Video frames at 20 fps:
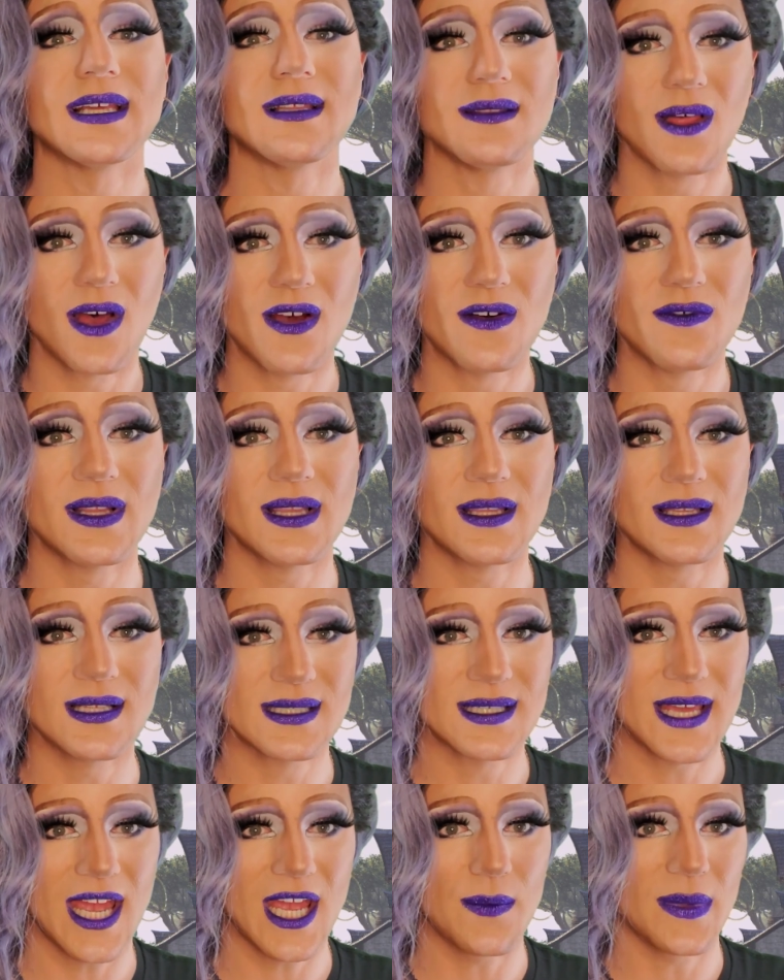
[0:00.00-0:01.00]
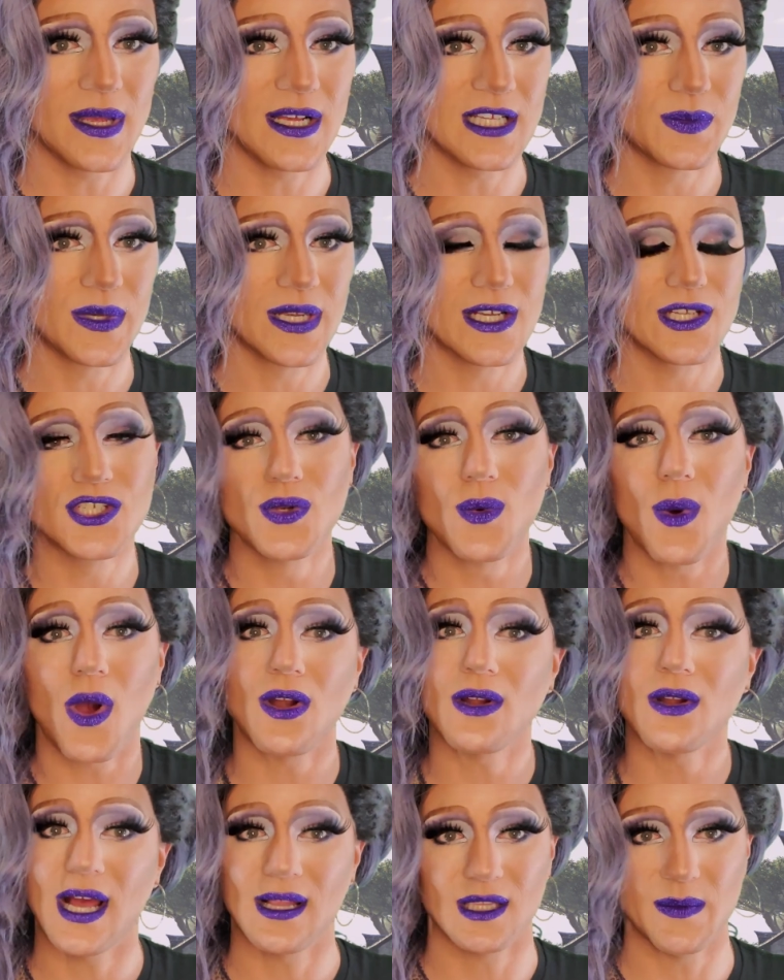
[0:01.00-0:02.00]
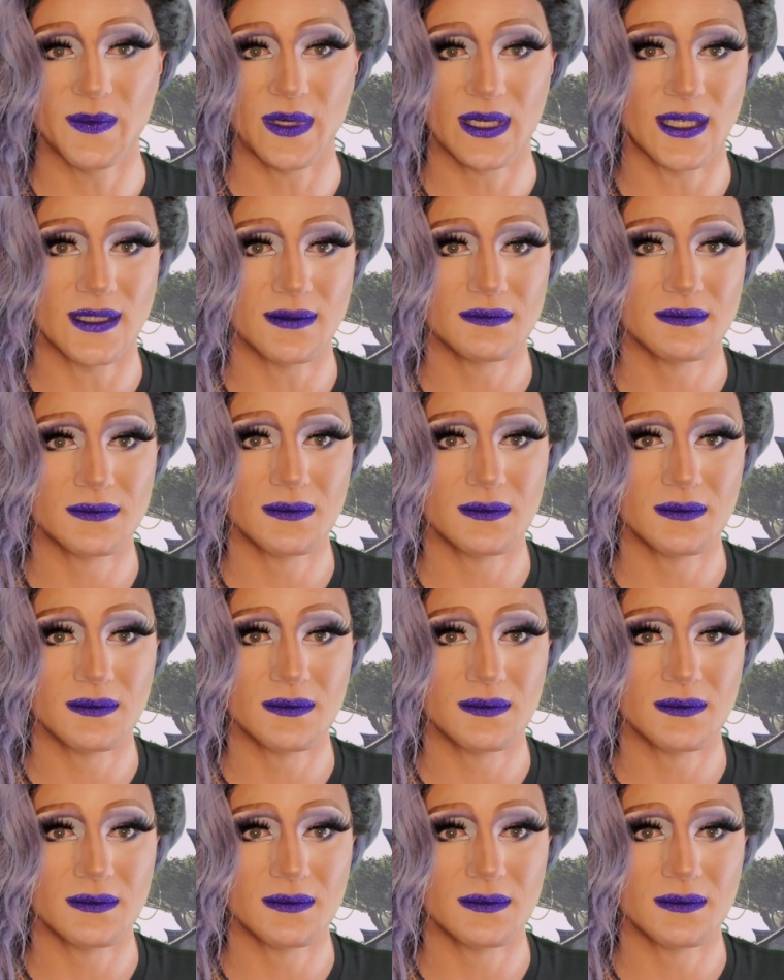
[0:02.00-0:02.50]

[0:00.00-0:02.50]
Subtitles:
love this game, is because you are not limited.